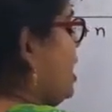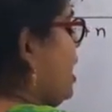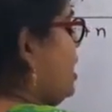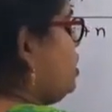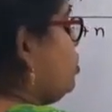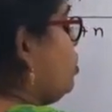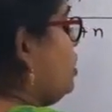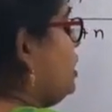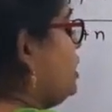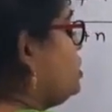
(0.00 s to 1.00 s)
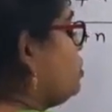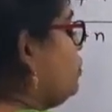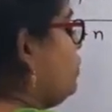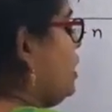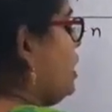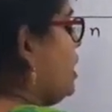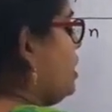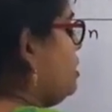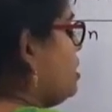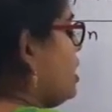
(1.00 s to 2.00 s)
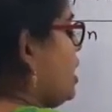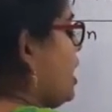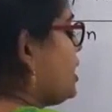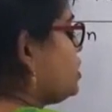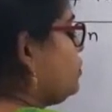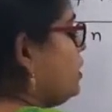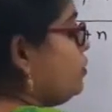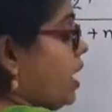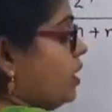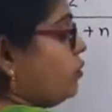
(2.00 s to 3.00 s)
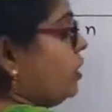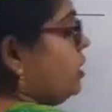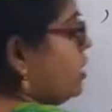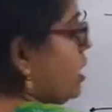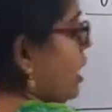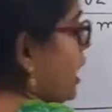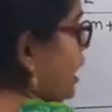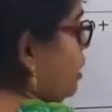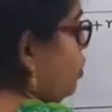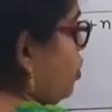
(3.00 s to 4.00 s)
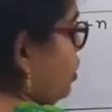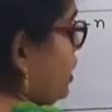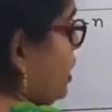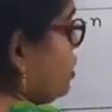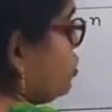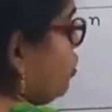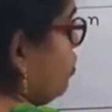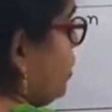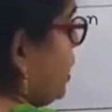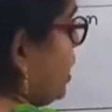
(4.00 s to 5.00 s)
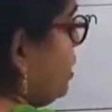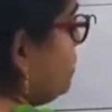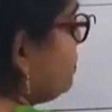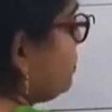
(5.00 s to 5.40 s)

and coordinates of A are x1 y1 and coordinates of B are